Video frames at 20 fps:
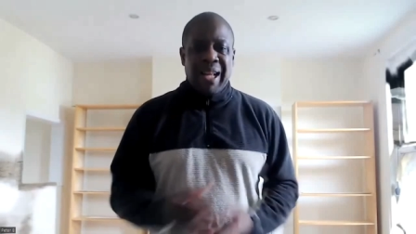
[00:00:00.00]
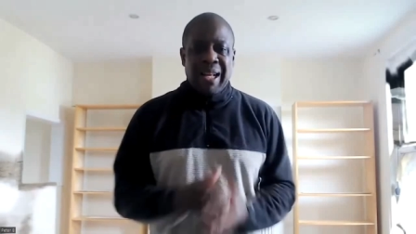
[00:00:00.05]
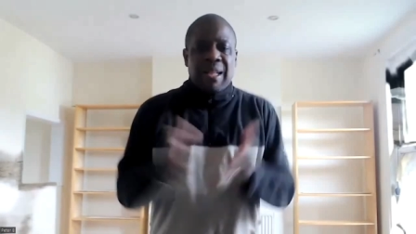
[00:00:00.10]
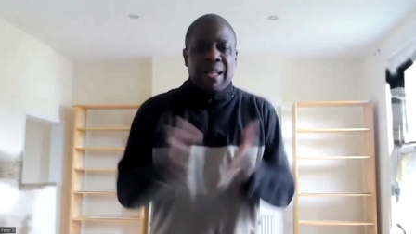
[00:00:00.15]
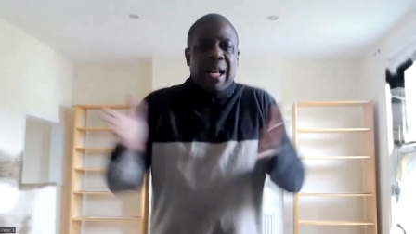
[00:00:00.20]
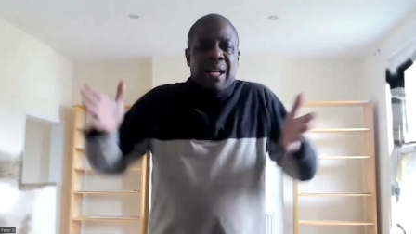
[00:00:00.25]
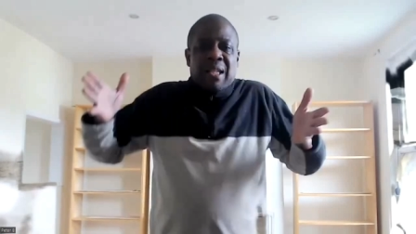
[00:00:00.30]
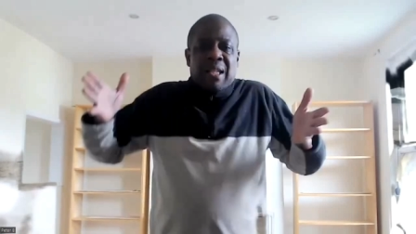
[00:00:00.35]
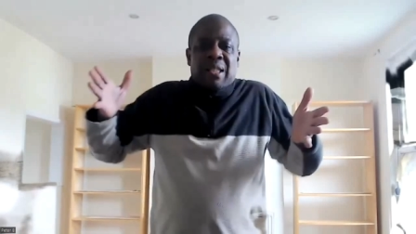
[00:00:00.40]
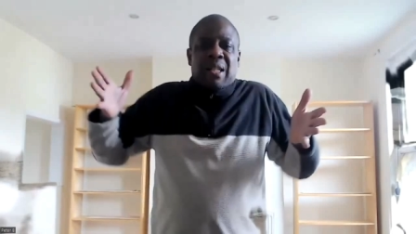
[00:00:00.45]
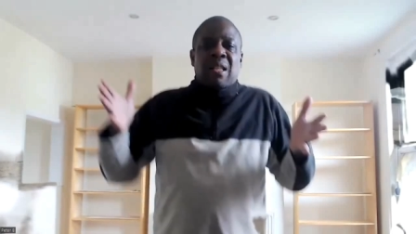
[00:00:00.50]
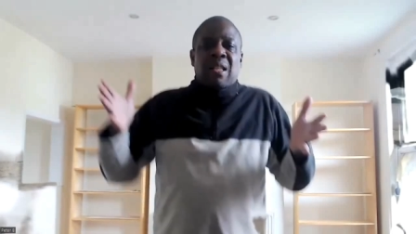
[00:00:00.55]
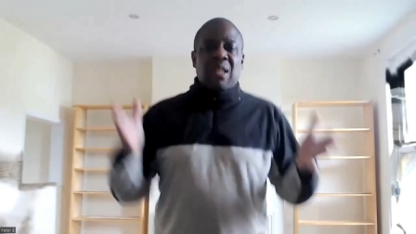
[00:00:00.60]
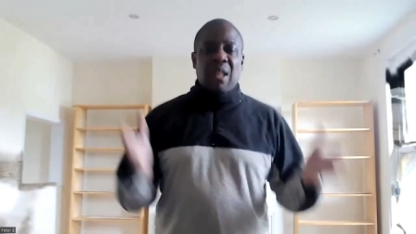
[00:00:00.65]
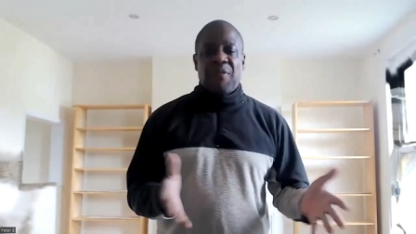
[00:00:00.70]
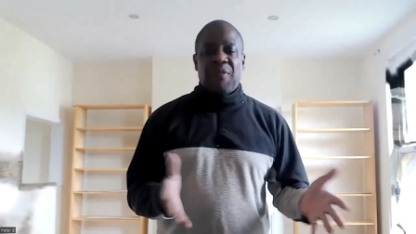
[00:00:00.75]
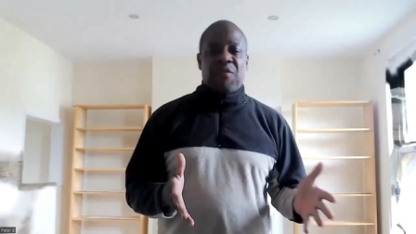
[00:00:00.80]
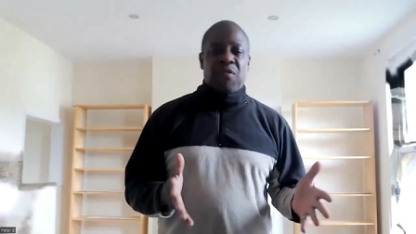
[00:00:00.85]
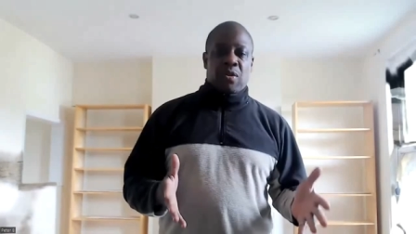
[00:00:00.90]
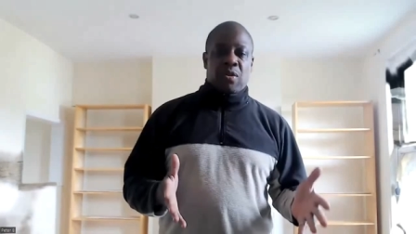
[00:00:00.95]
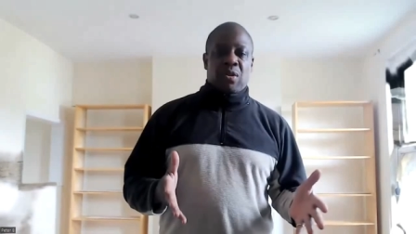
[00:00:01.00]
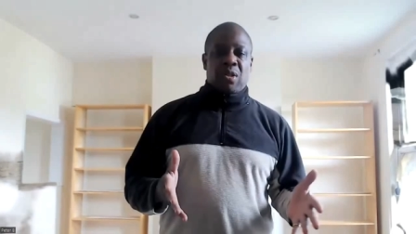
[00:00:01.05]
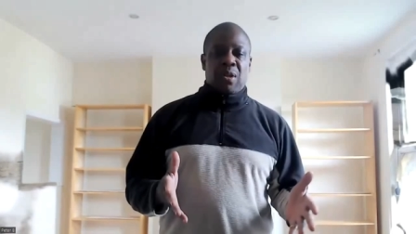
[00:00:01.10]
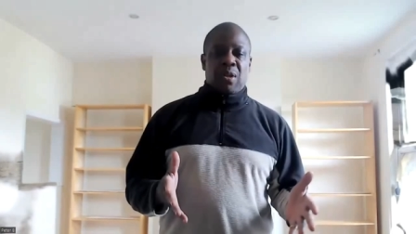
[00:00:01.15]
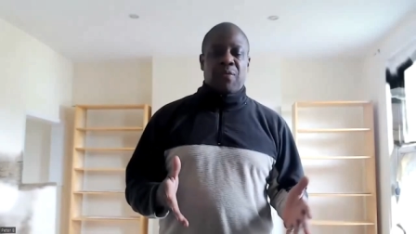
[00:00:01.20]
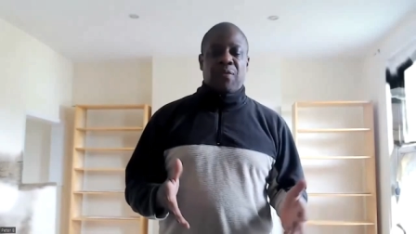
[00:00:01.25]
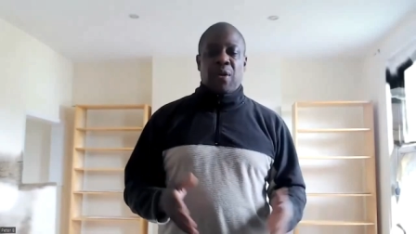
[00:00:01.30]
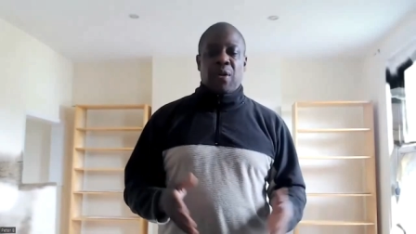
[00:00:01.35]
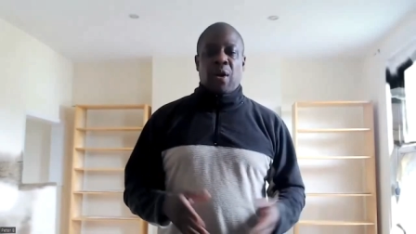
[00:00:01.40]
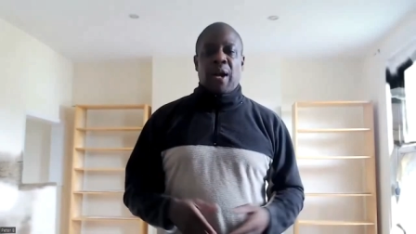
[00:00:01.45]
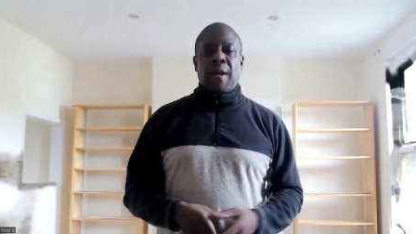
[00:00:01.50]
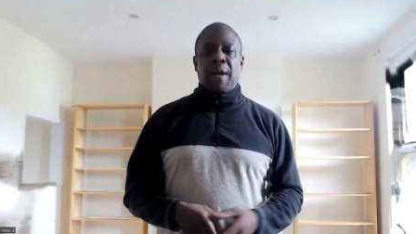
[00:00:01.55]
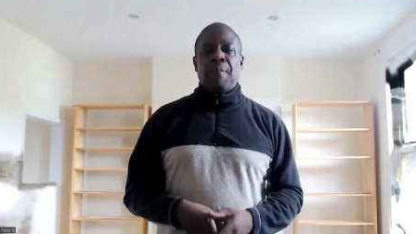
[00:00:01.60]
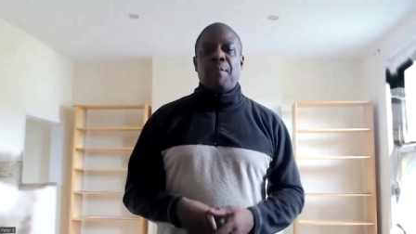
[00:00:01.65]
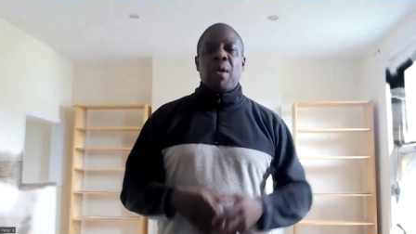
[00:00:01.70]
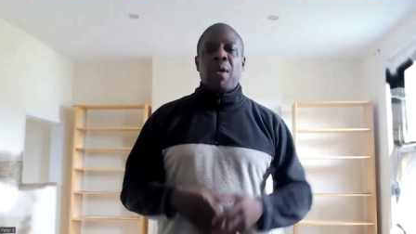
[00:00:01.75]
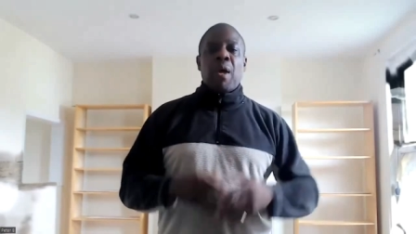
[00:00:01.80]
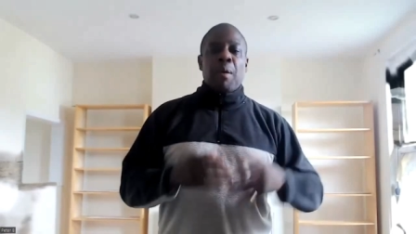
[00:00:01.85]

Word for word: That that is the difference, if you like,